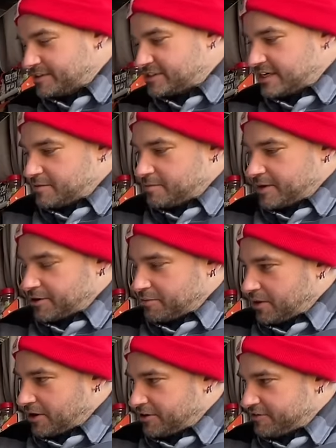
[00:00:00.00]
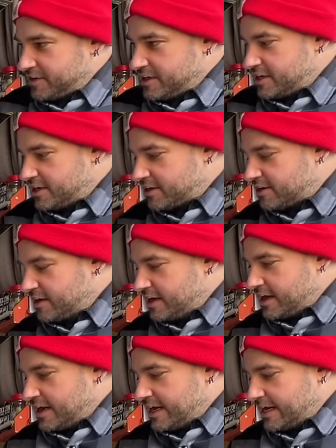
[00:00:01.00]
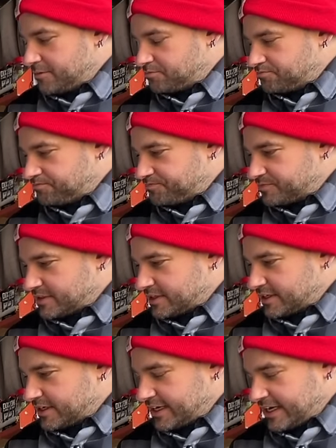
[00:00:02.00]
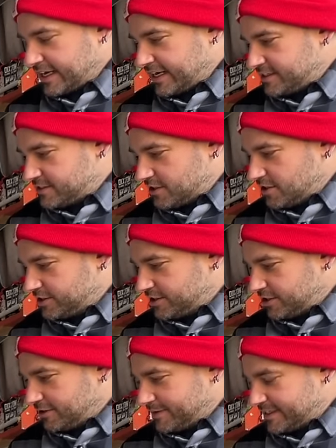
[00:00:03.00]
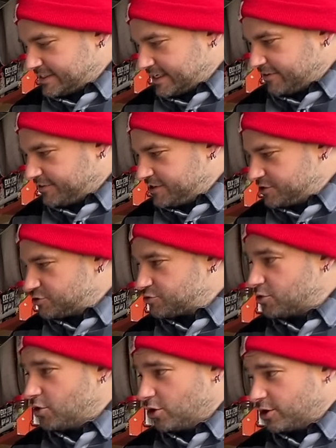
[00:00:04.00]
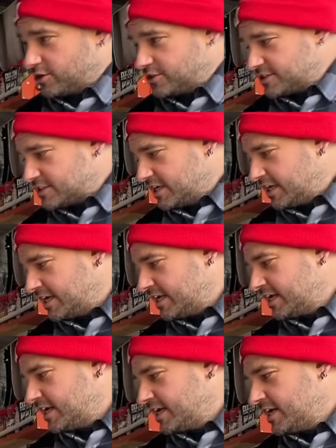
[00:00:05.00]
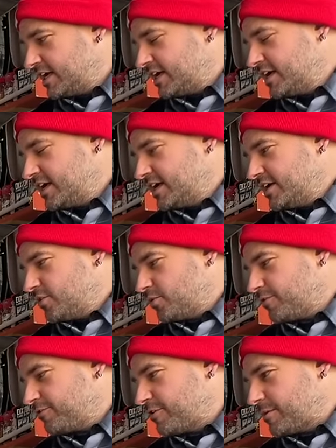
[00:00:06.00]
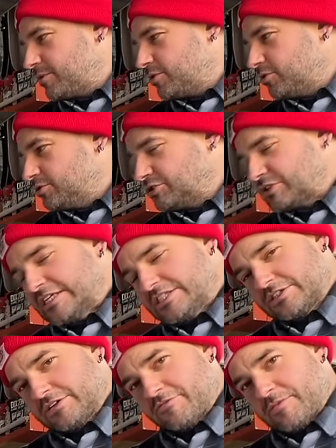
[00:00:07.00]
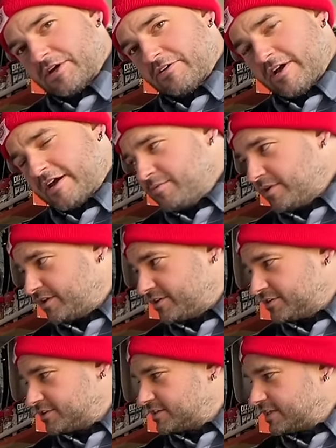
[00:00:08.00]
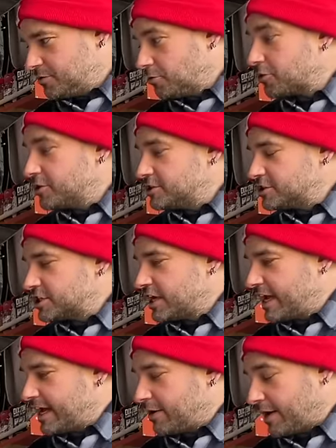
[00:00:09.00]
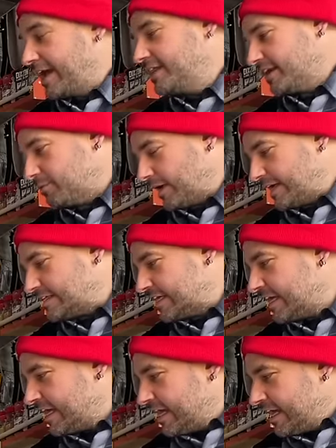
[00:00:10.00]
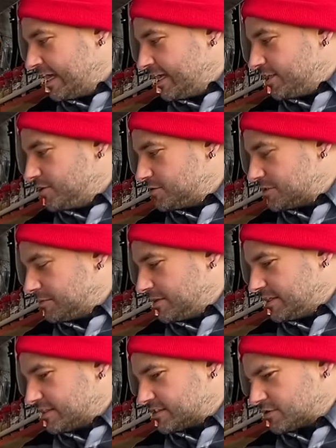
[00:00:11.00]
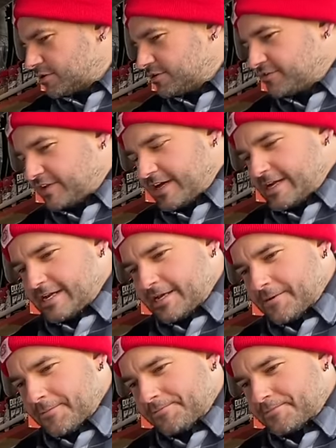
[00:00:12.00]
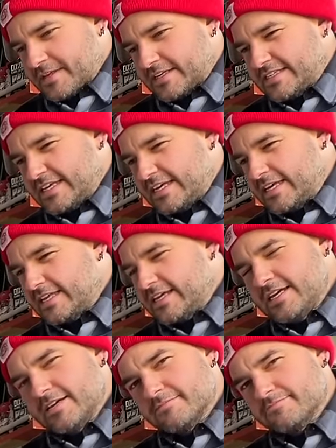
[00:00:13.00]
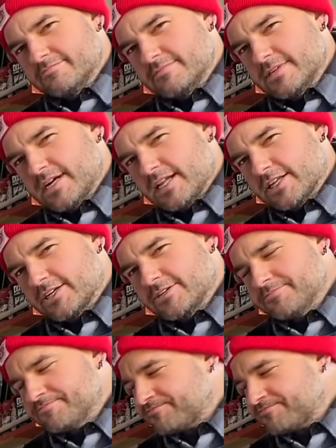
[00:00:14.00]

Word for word: say the better part of a year. Um, again, I installed it all myself. These drawers were from an old dresser of my grandmother's, the orange and the white used to be this sort of like tealy color